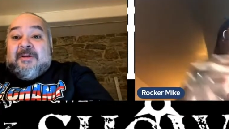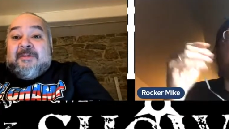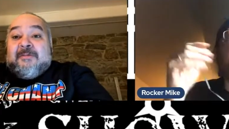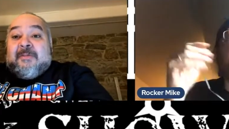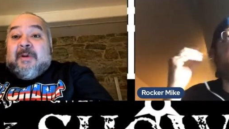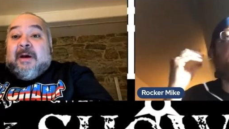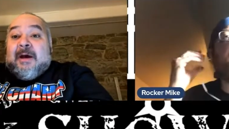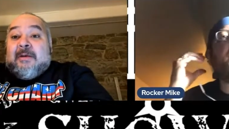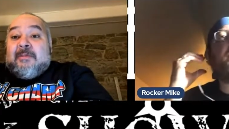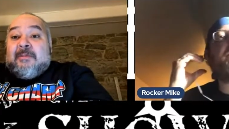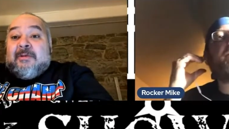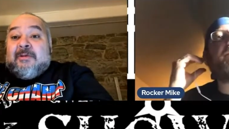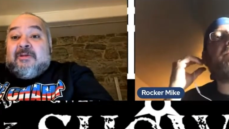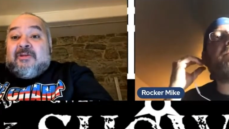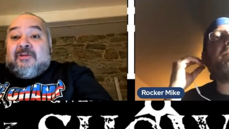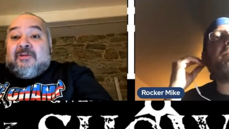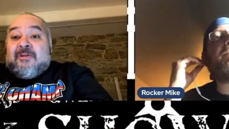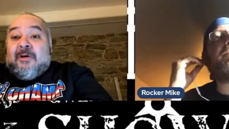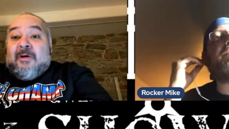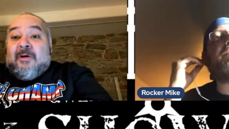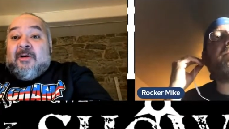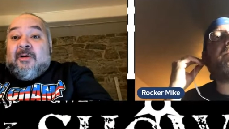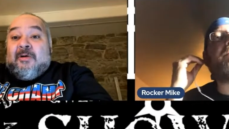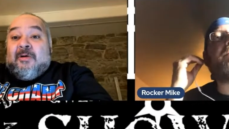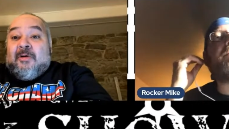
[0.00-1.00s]
Revolver
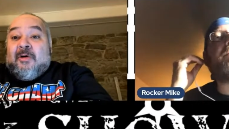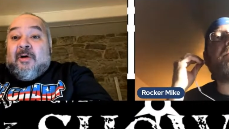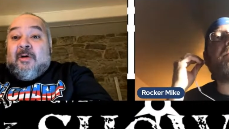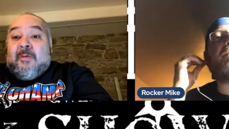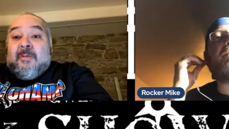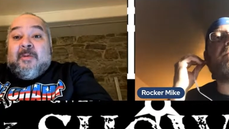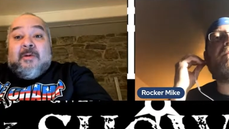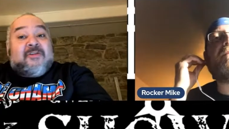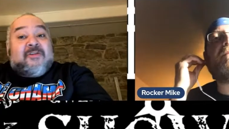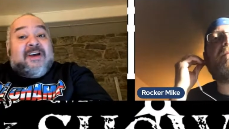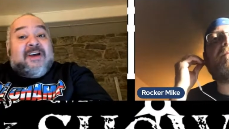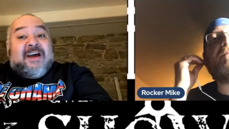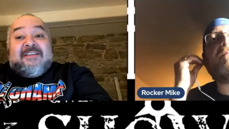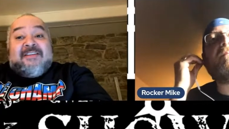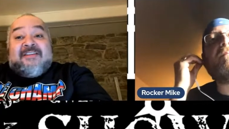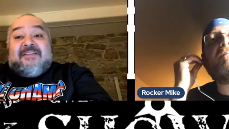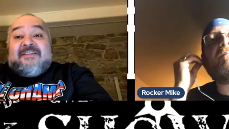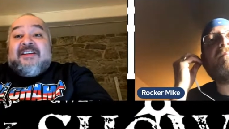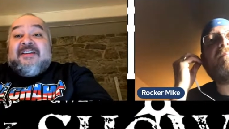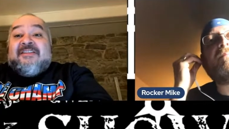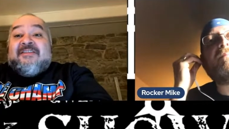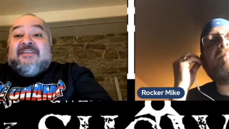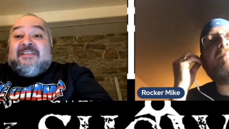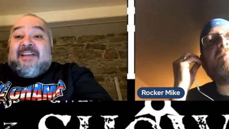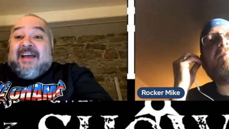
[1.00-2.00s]
show? Oh, got
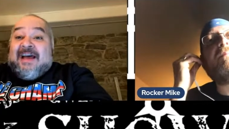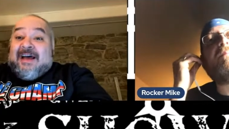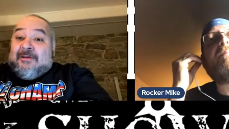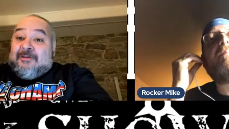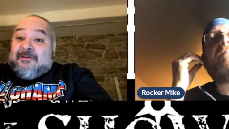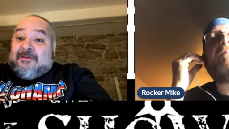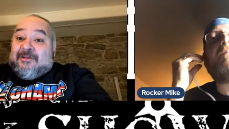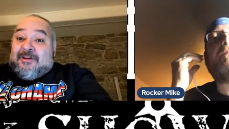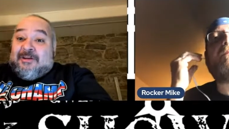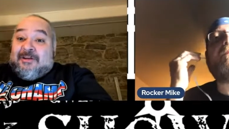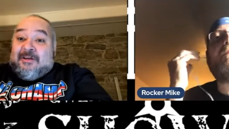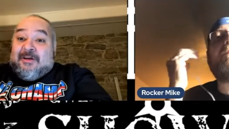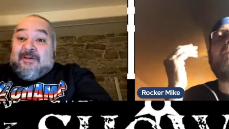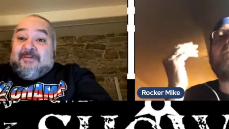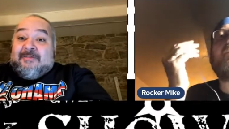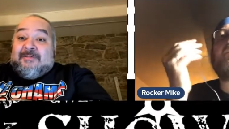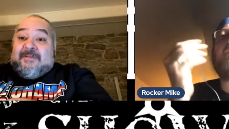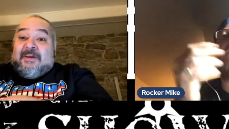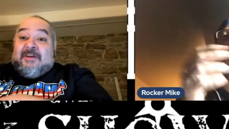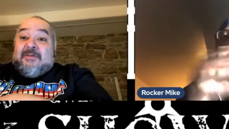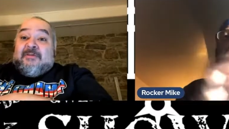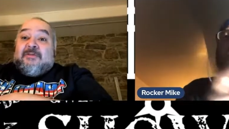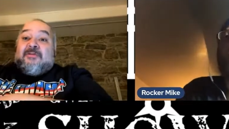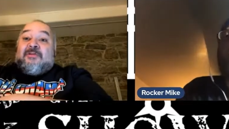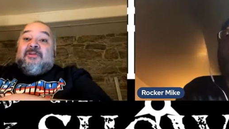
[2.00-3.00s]
6,000
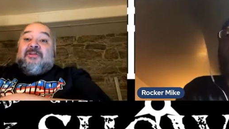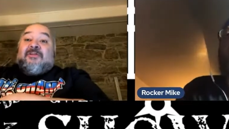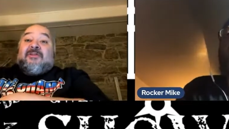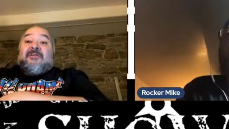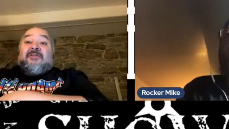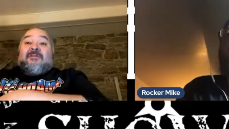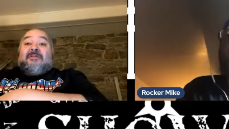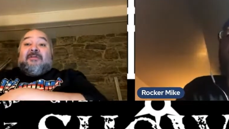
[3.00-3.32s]
views.